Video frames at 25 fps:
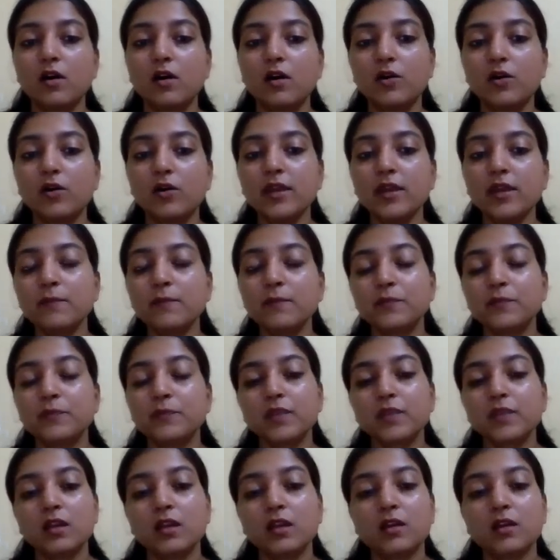Okay,
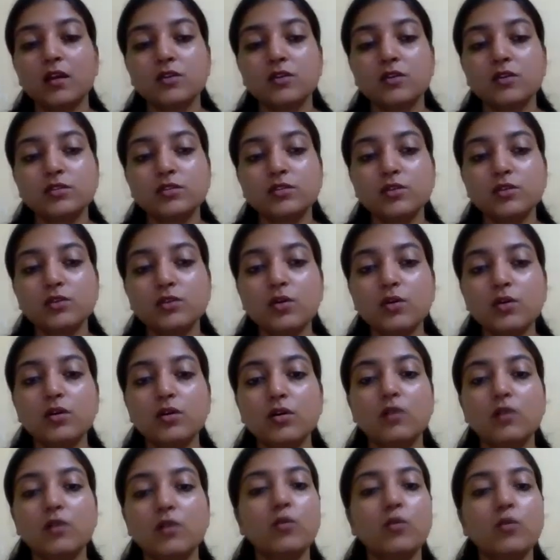so
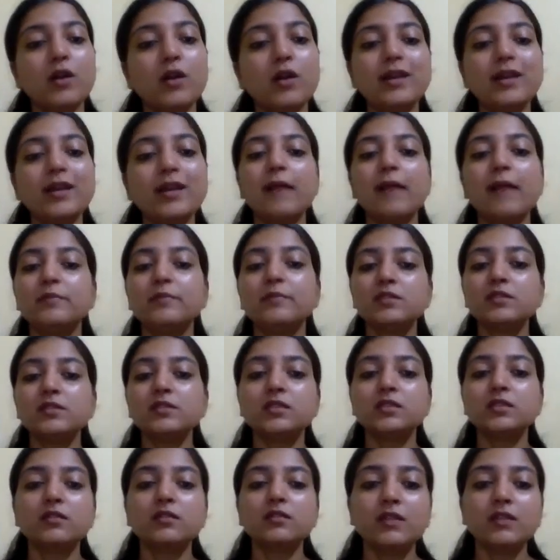what happens
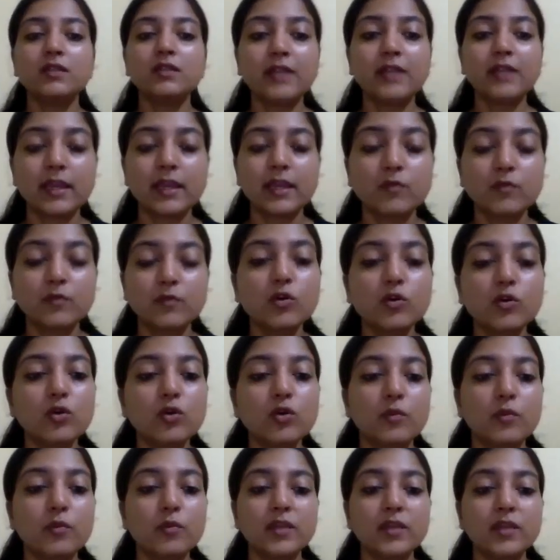here in
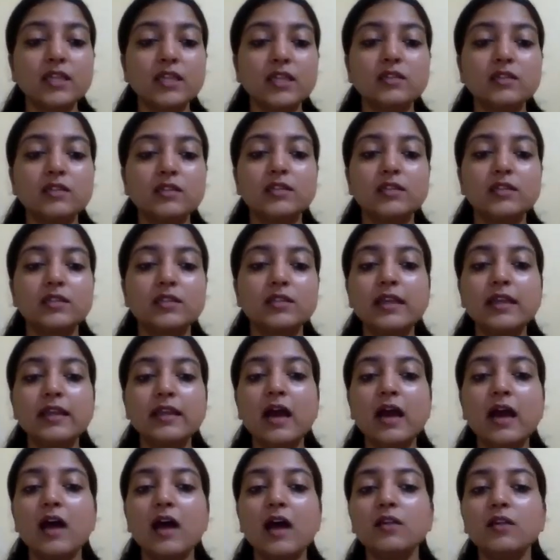hemoglobin? There
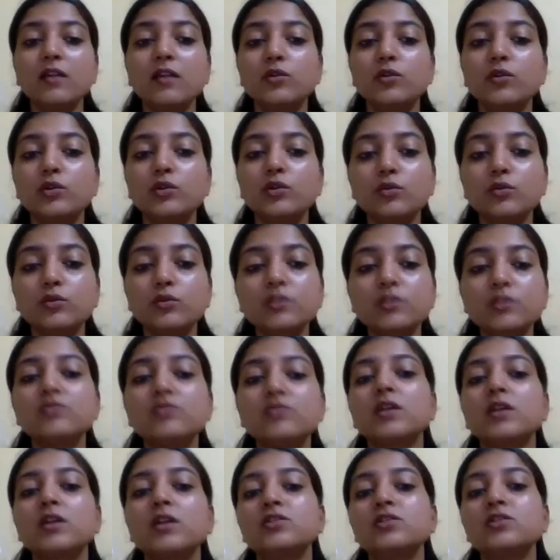are two
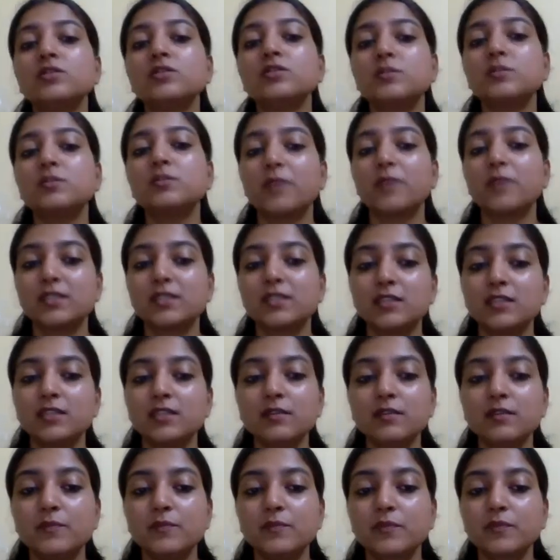structures present,
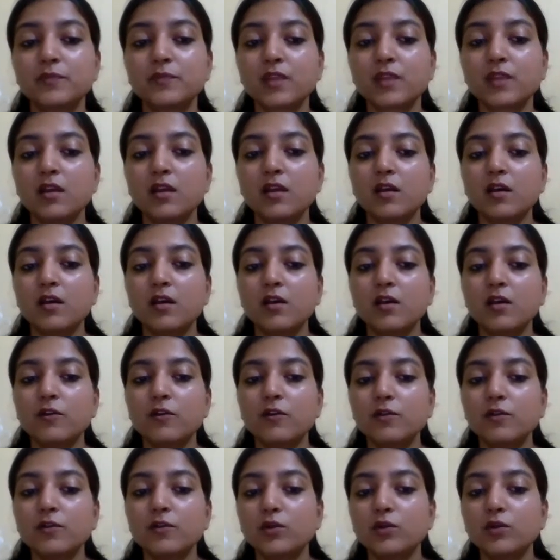
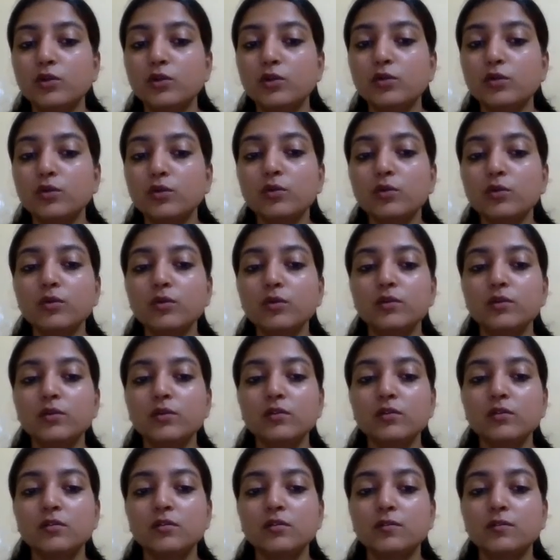two
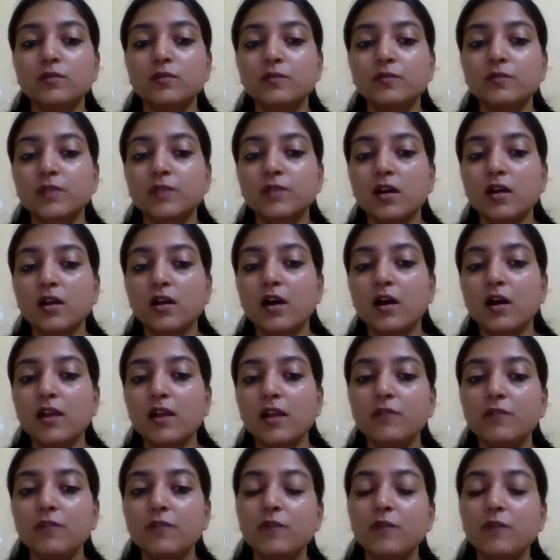
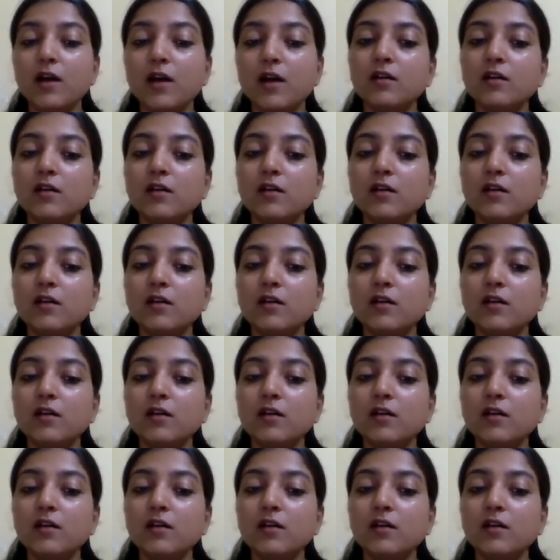alpha